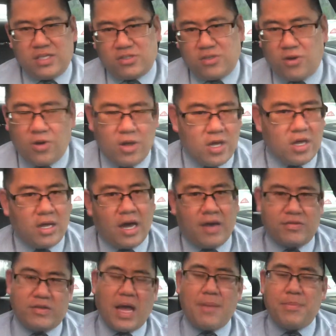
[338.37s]
So I
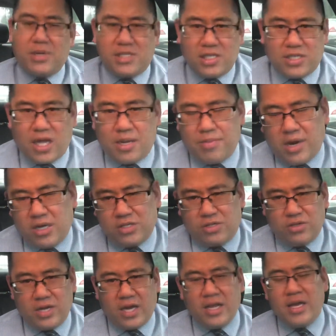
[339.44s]
was happy to see Tyler Myers do
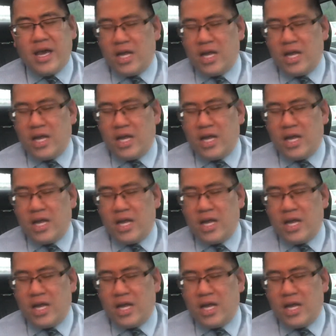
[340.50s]
that.